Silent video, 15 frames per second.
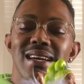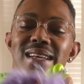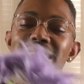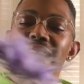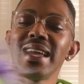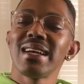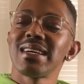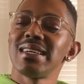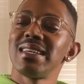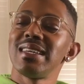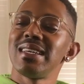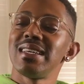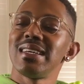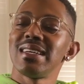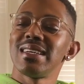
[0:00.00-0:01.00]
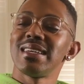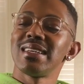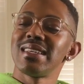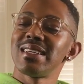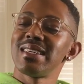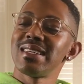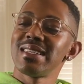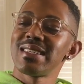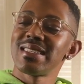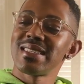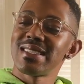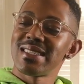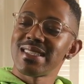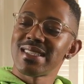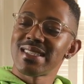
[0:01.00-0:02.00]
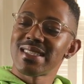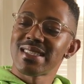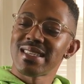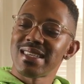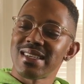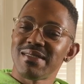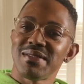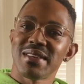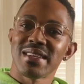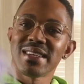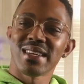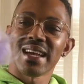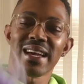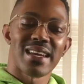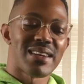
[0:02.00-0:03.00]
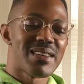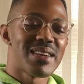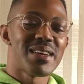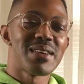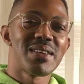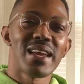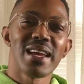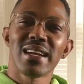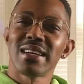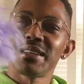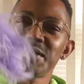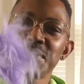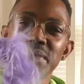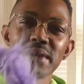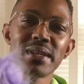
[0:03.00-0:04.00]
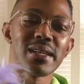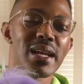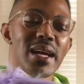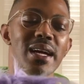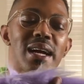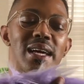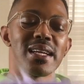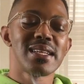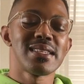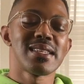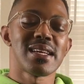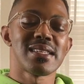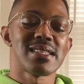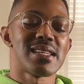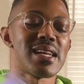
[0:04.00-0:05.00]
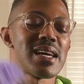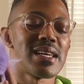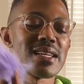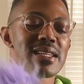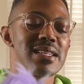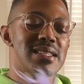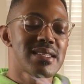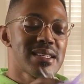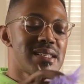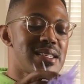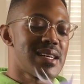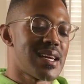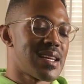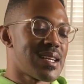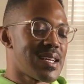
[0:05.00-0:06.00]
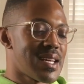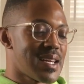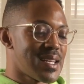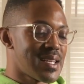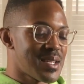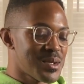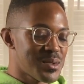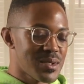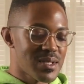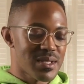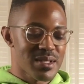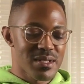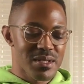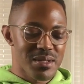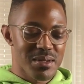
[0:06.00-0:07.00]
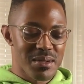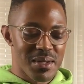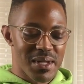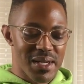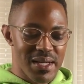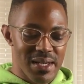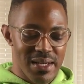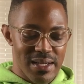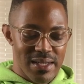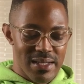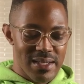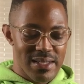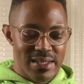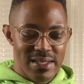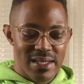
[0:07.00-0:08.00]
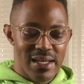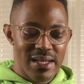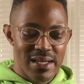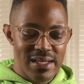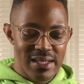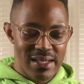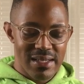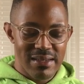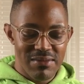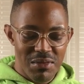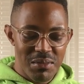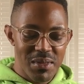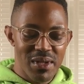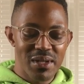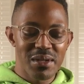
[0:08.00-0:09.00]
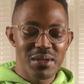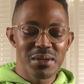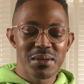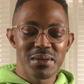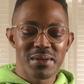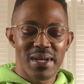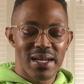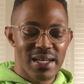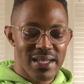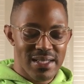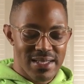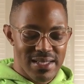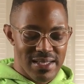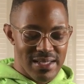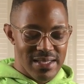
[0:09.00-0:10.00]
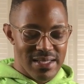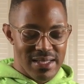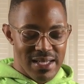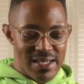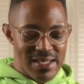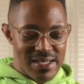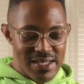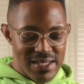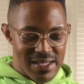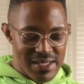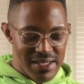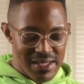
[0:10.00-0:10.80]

They could have did, this is just giving, I don't know. They could have put, like how this has a lining, this could have had a lining on it too. It's not giving me the ooh ah sensation.